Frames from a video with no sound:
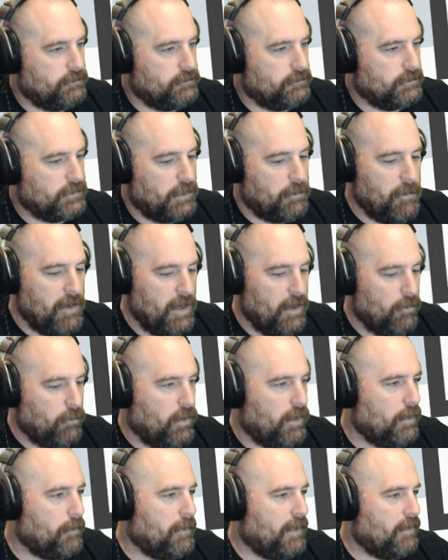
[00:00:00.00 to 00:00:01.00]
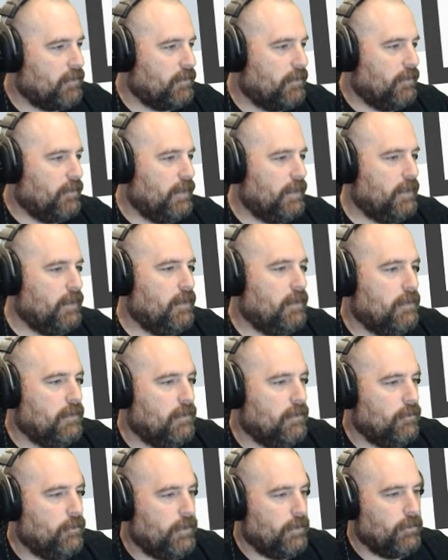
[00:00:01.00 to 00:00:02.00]
Come on, water bottle, your idea.
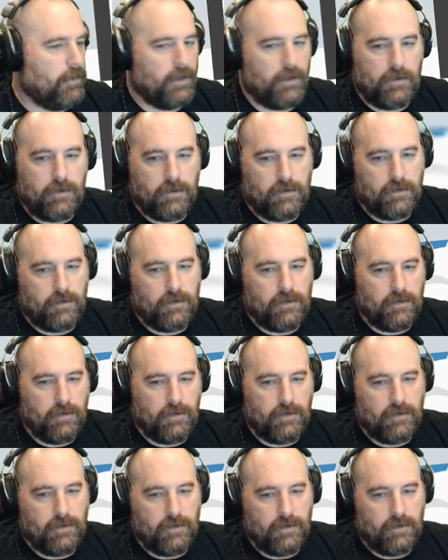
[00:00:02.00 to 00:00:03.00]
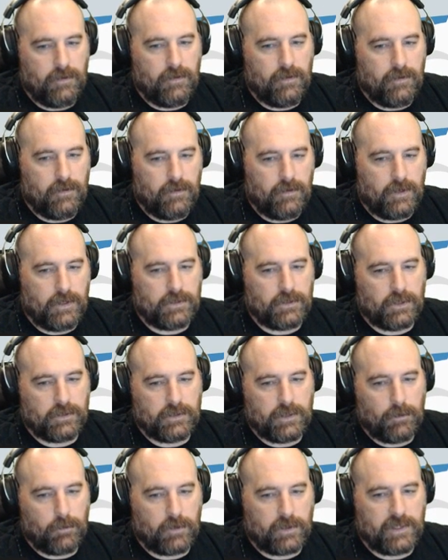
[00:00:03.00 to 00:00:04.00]
What do you want? I thought
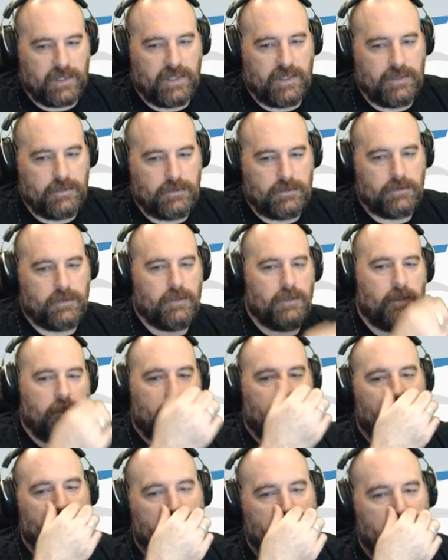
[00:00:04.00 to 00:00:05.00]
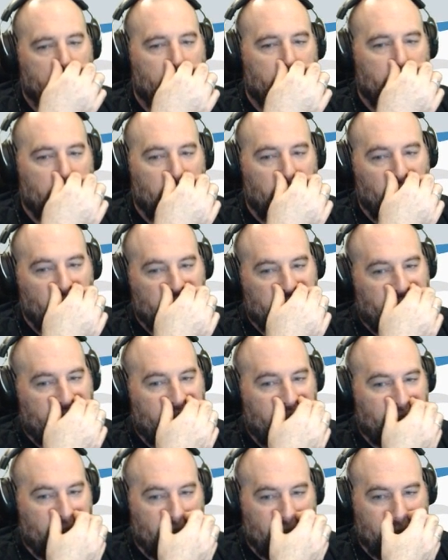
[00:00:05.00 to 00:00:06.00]
they were kids. Who's a
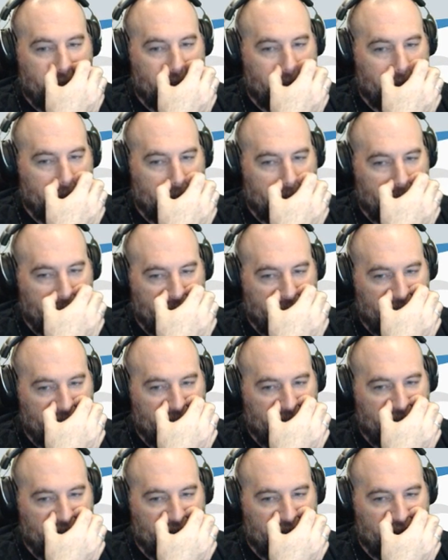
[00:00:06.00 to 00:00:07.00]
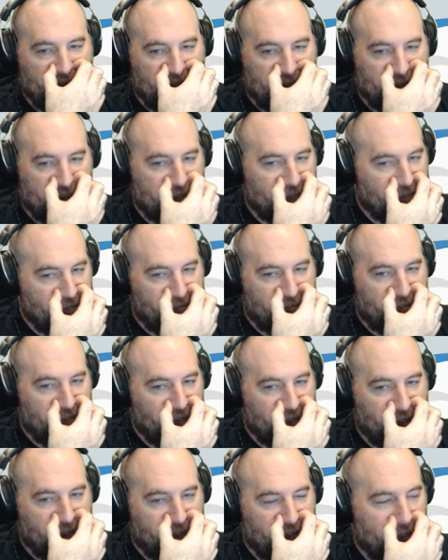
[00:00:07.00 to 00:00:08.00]
kid? No, they're
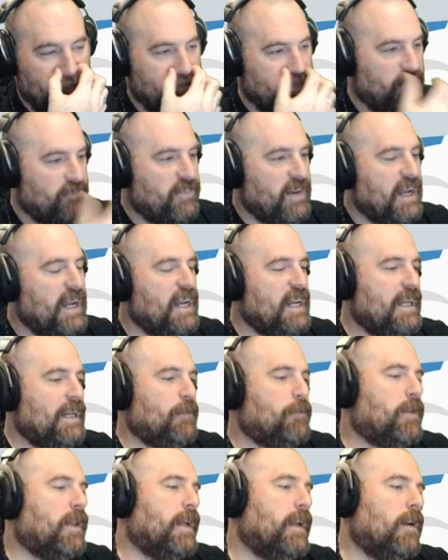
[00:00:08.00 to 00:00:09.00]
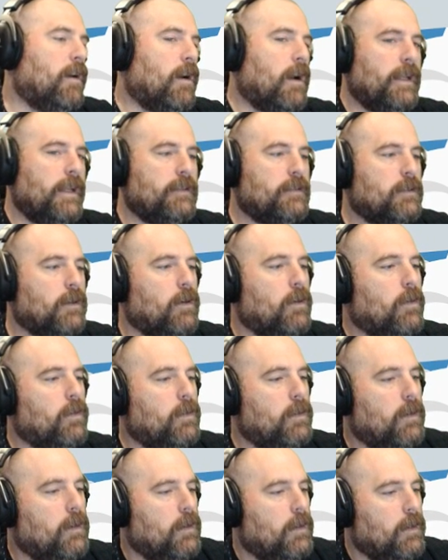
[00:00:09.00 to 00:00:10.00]
not kids. A vanity plate. Alright,
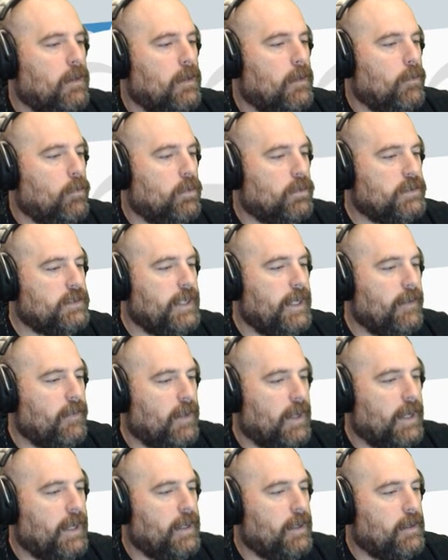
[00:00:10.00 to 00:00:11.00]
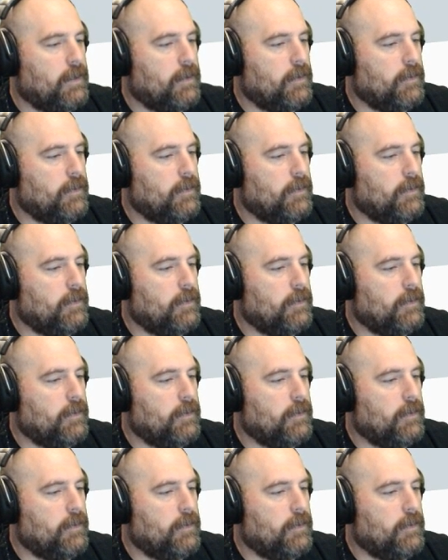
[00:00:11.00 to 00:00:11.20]
so we'll say like...